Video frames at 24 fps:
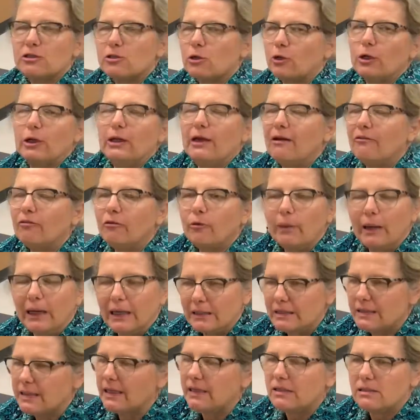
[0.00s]
So you never want to
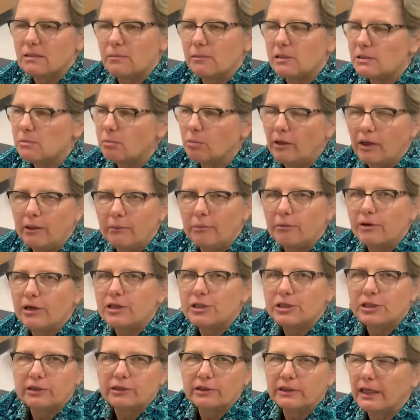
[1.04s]
take someone's blood
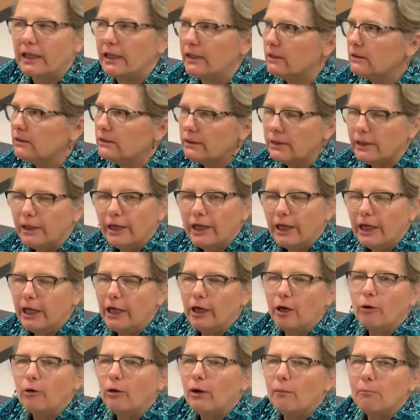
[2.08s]
pressure and then, you
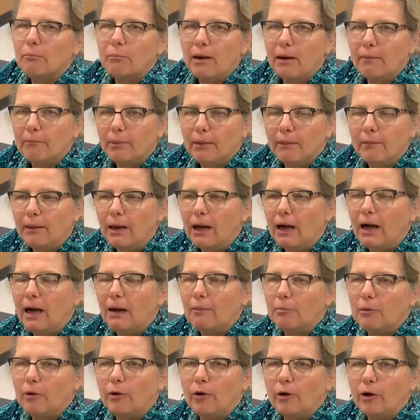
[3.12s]
know, pump them
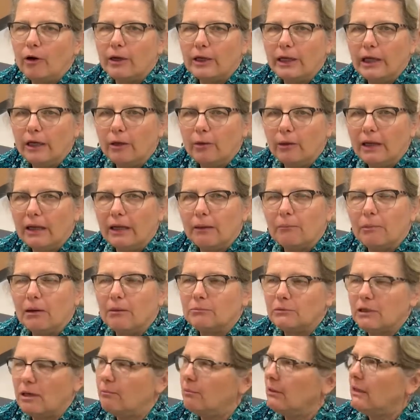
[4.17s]
up or, you know, get it
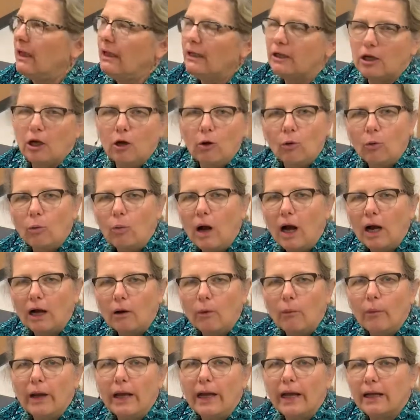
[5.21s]
pumped up and then go walk
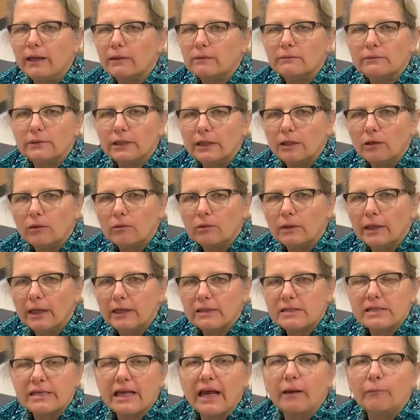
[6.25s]
away and, you know, get a
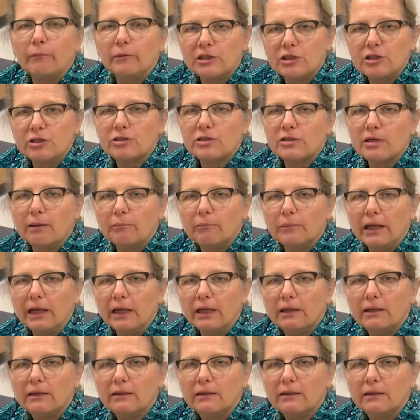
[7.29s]
sandwich or something,